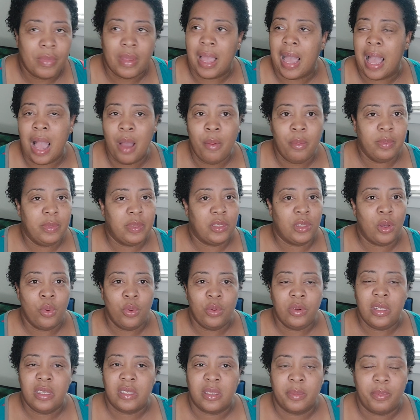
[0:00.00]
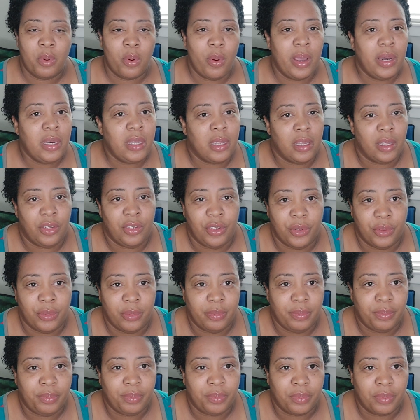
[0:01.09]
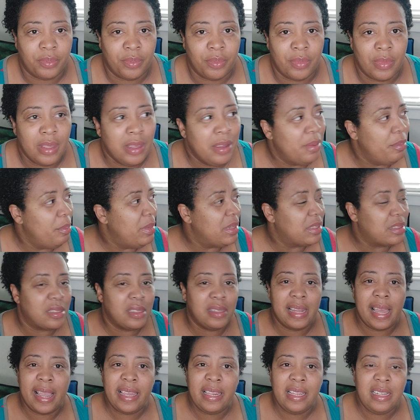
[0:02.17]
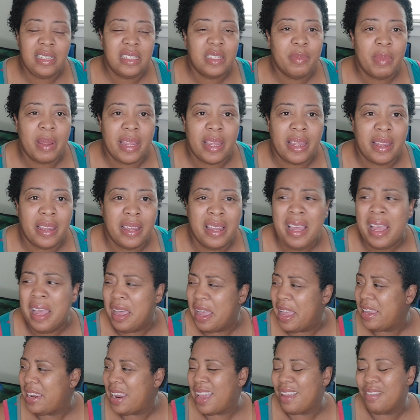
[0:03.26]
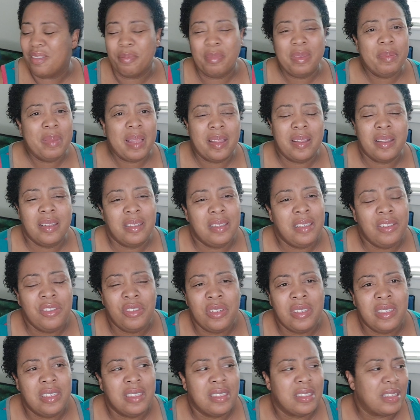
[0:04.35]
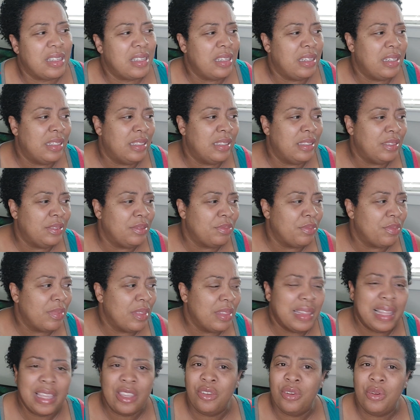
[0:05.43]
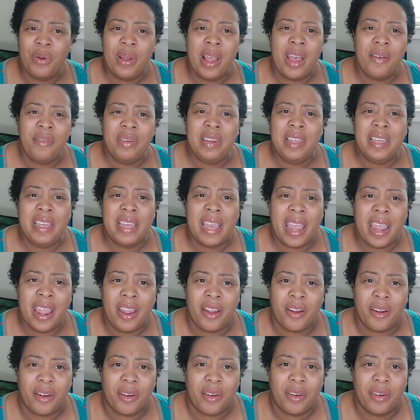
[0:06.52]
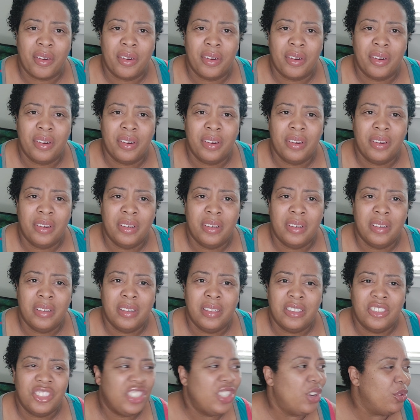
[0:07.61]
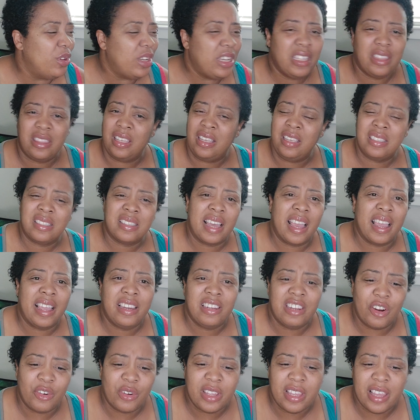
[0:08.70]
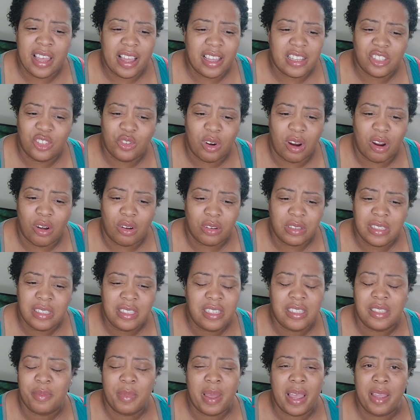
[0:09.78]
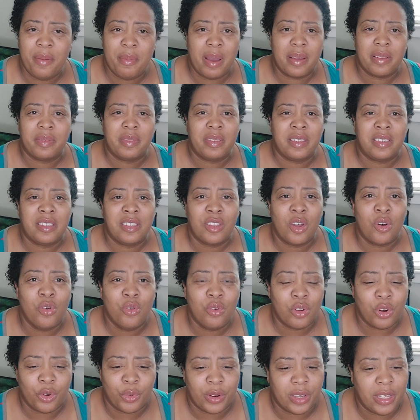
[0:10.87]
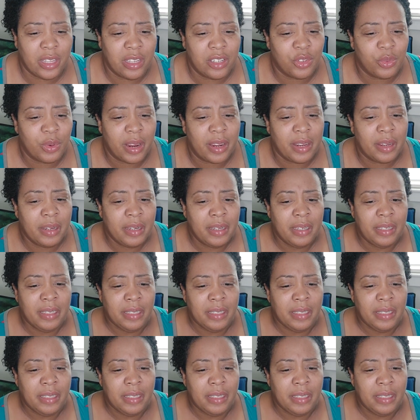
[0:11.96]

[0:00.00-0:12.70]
I'm so disappointed in you, Mr. Ladies Man. And you just like you don't have any care. She don't get these stained dirty ass drawers. It just made my soul cringe, right?